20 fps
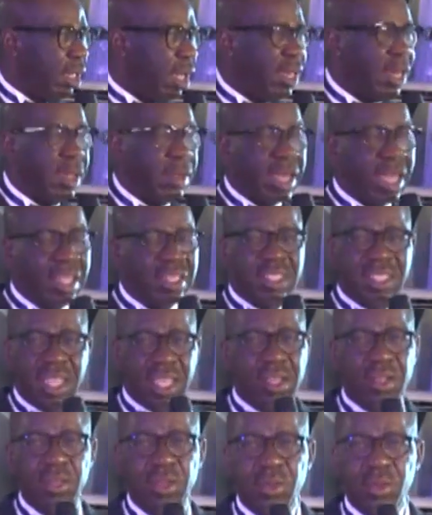And I can
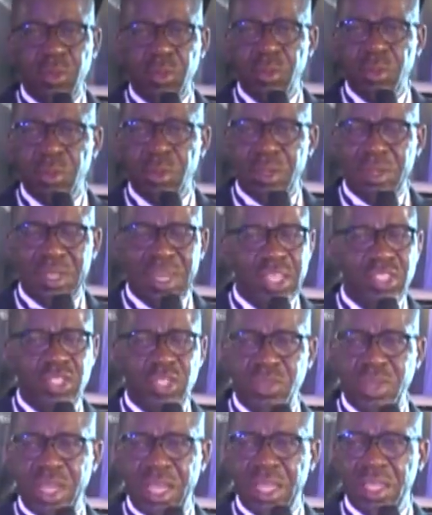tell you,
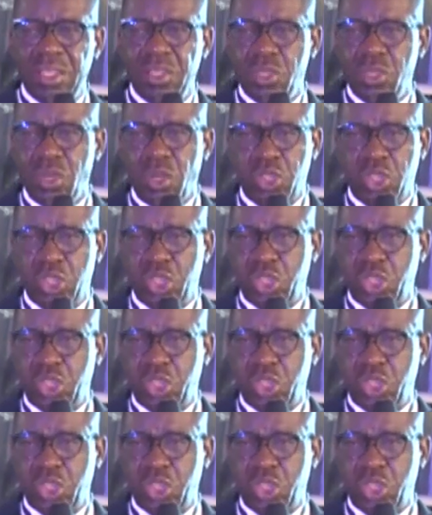Nigeria is not